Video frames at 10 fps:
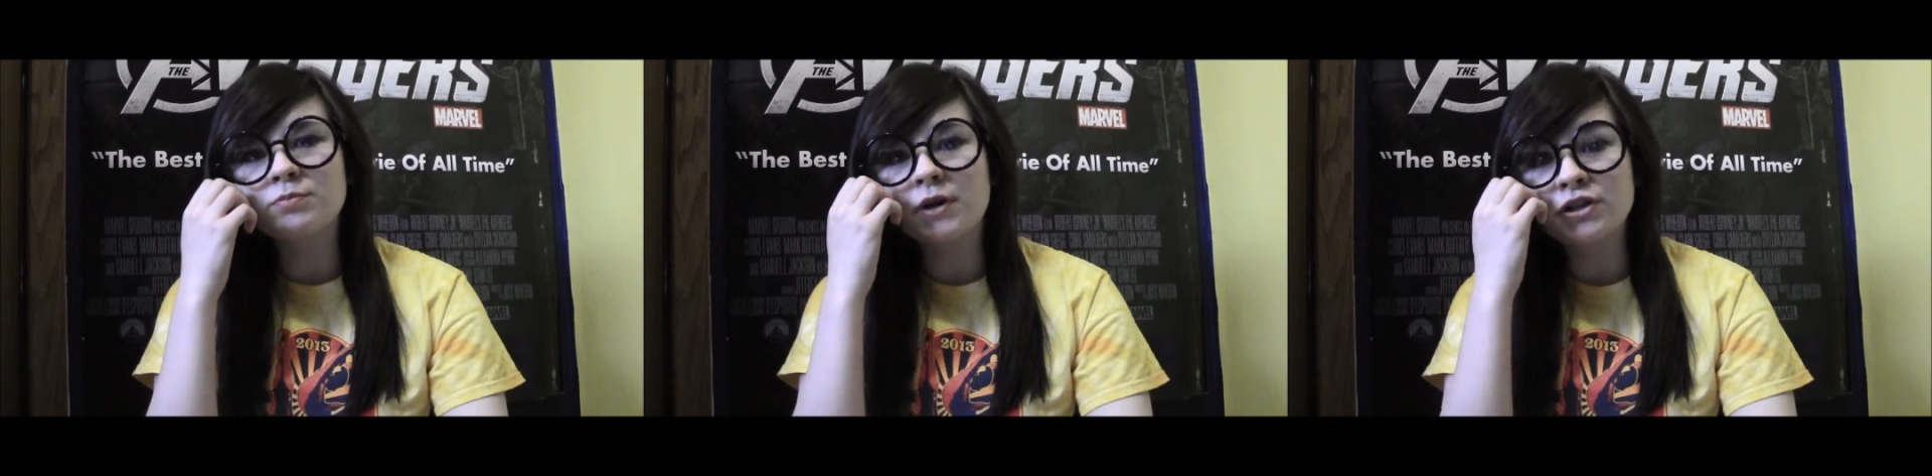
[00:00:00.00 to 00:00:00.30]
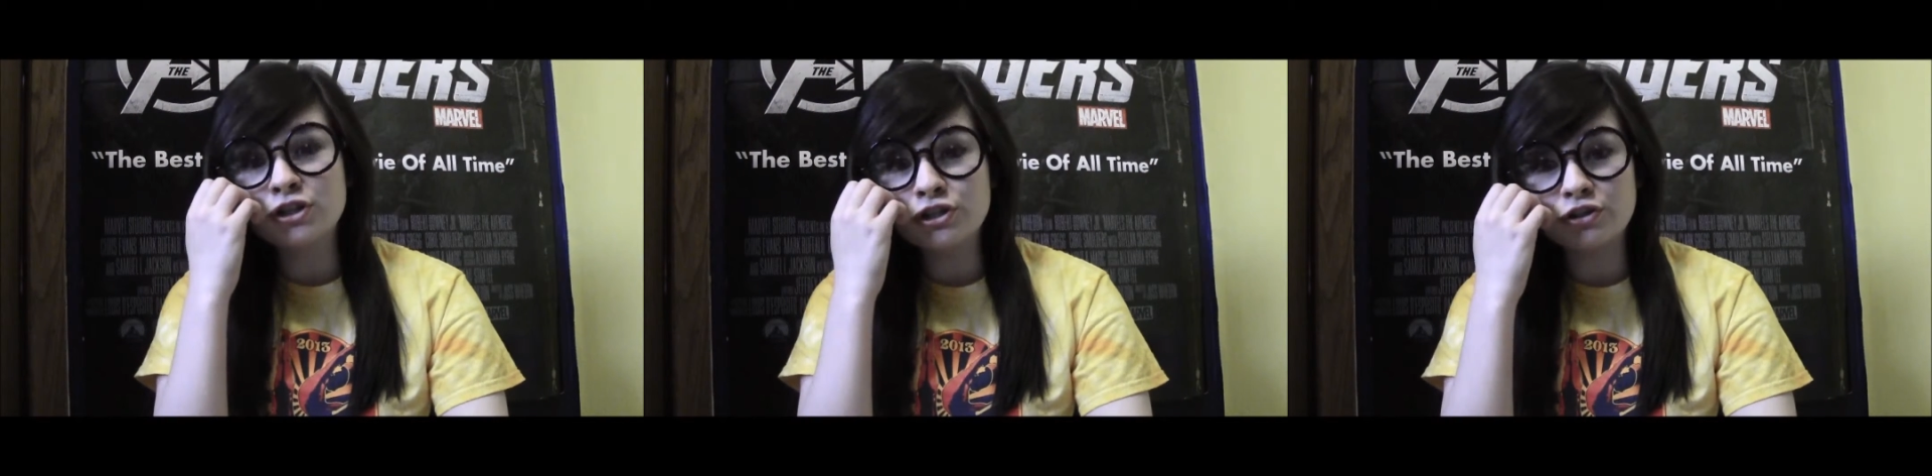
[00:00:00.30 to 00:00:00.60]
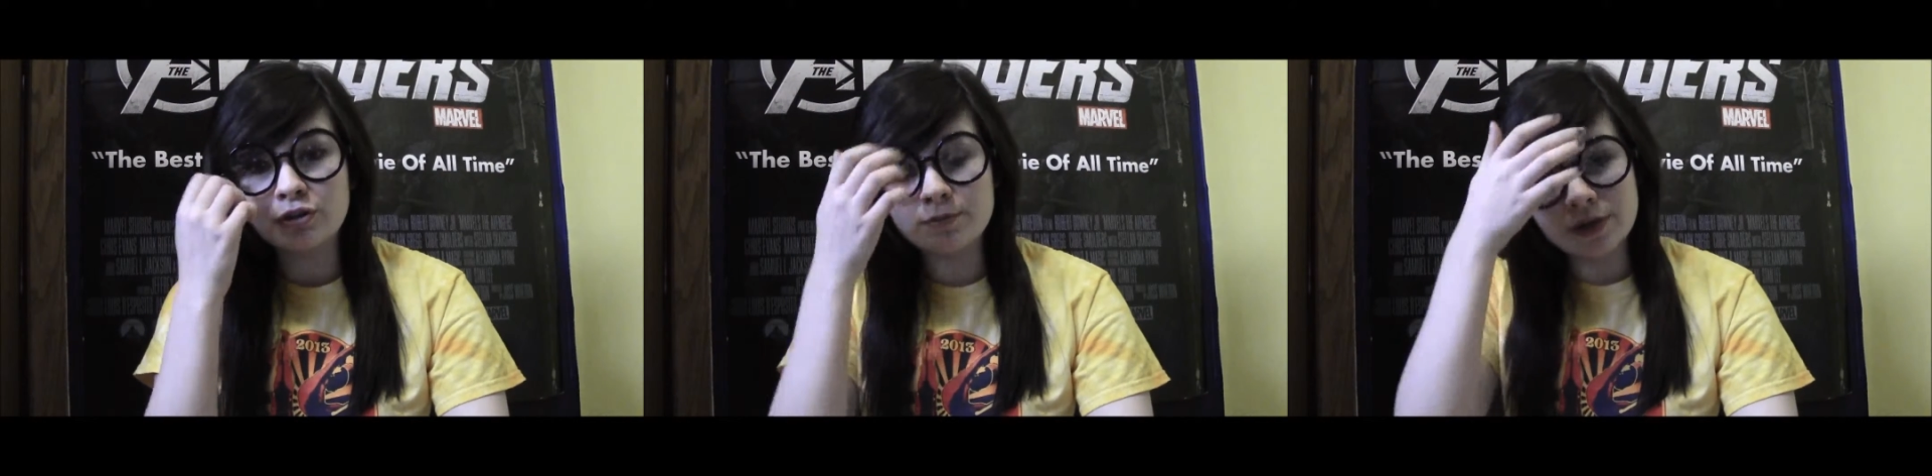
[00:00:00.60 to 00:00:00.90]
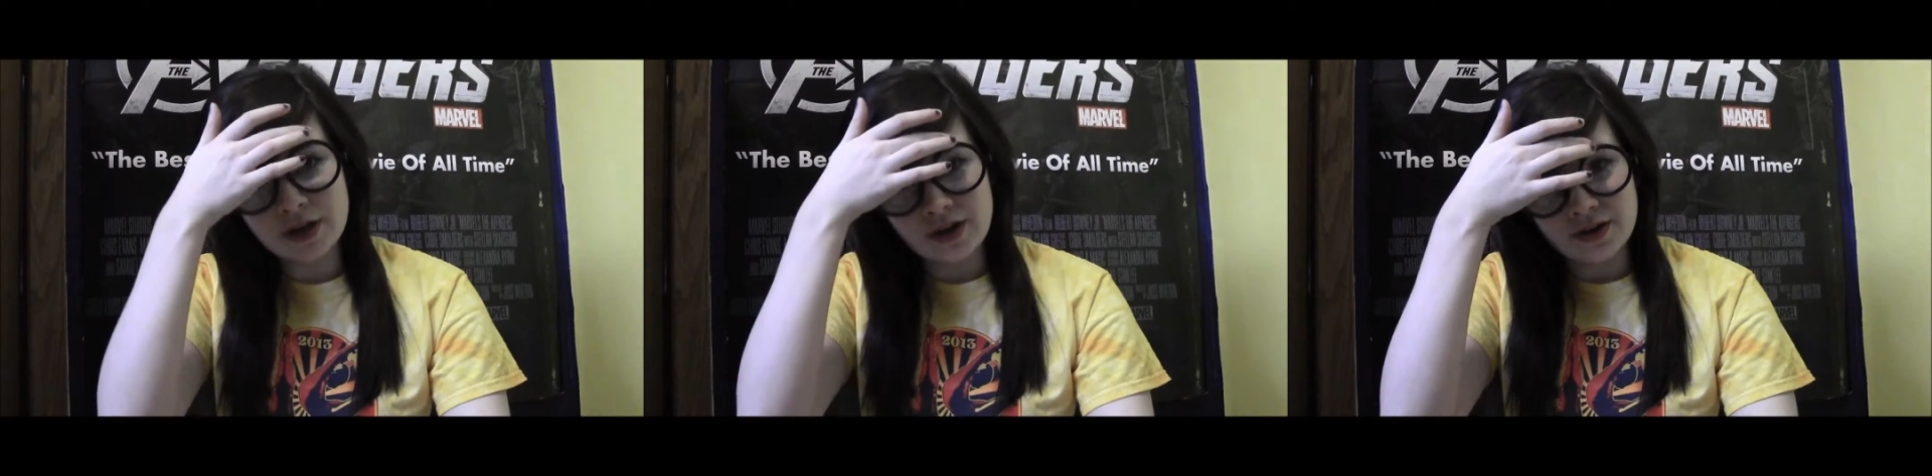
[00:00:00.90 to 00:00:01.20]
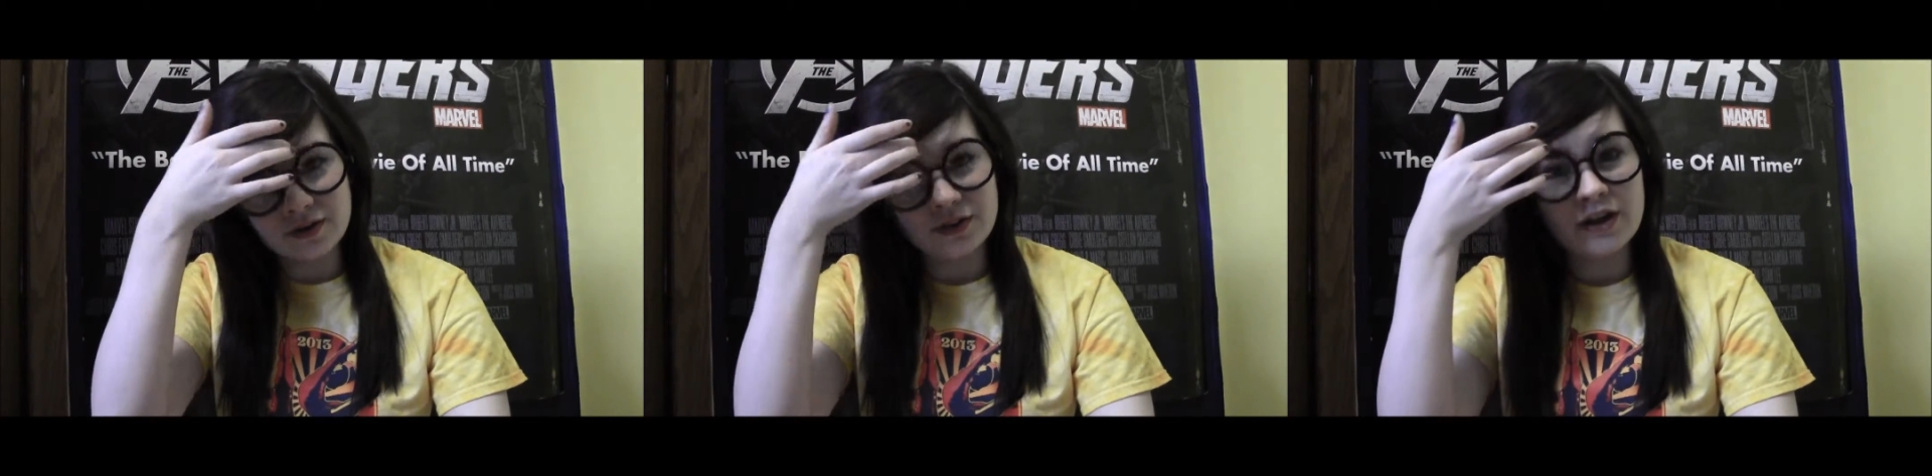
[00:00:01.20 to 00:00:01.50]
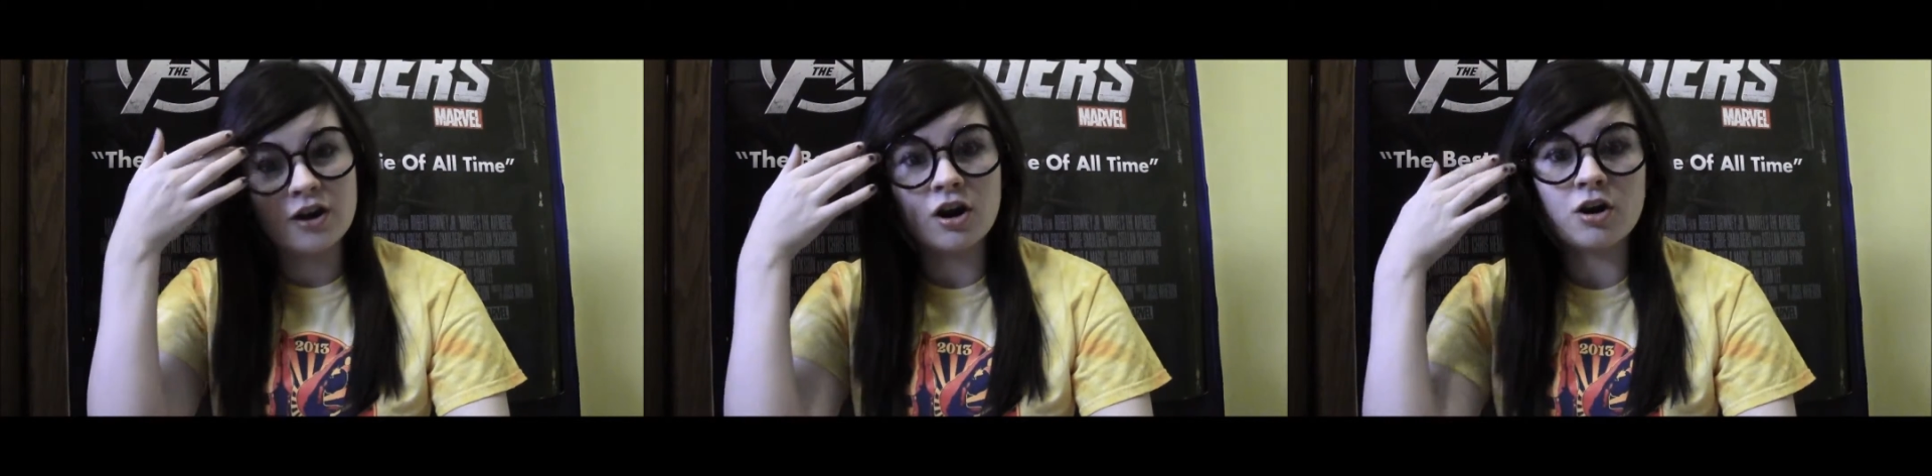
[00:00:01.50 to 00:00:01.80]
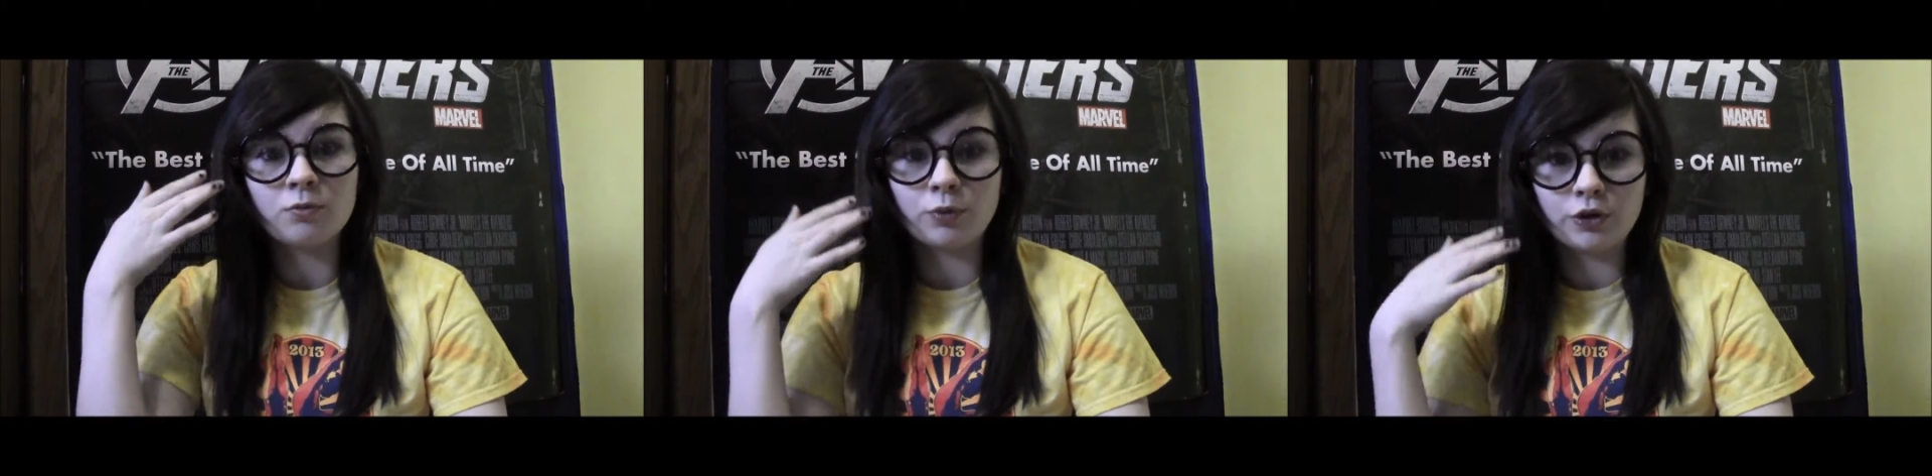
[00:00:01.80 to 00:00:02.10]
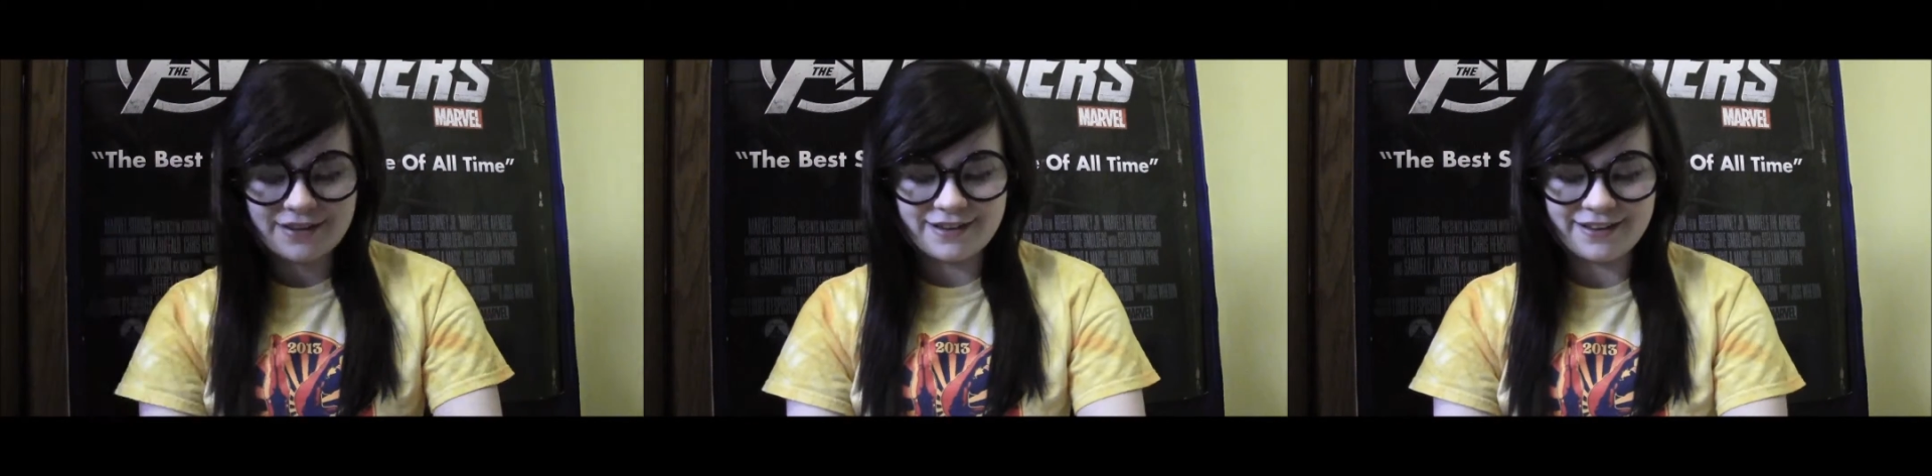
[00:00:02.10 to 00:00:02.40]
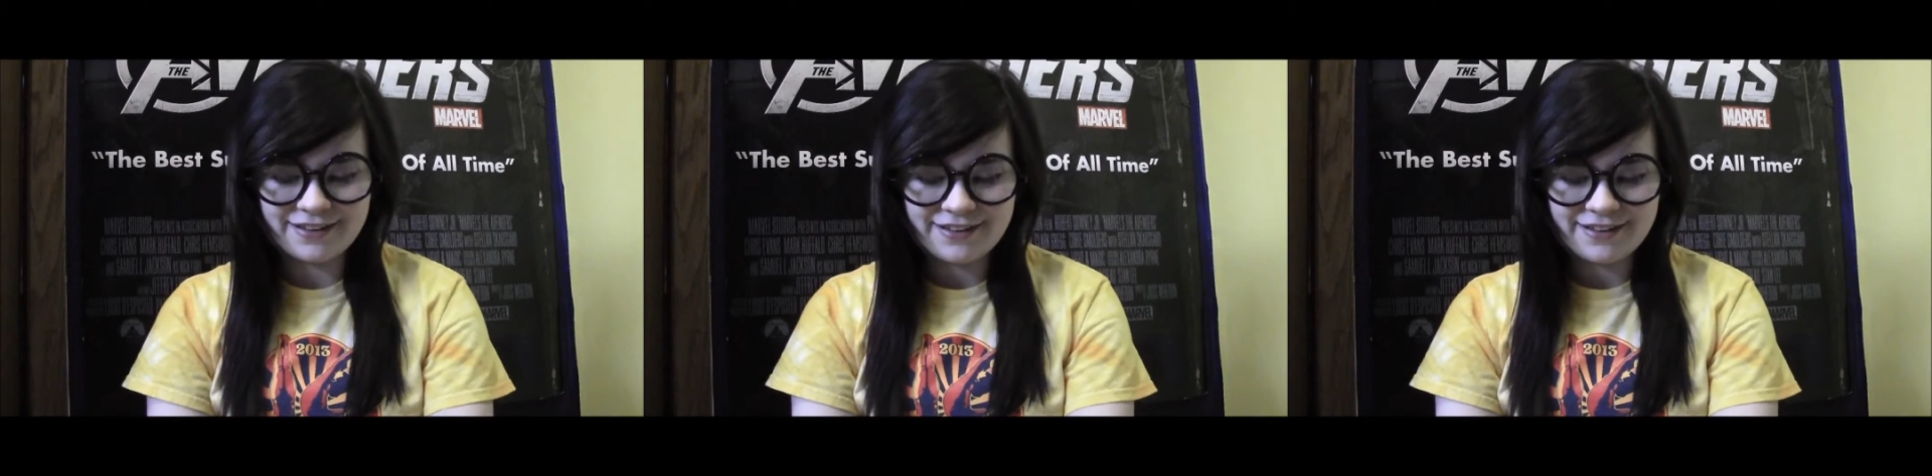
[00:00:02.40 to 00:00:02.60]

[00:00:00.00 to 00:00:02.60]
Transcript: but she should, because they are really good.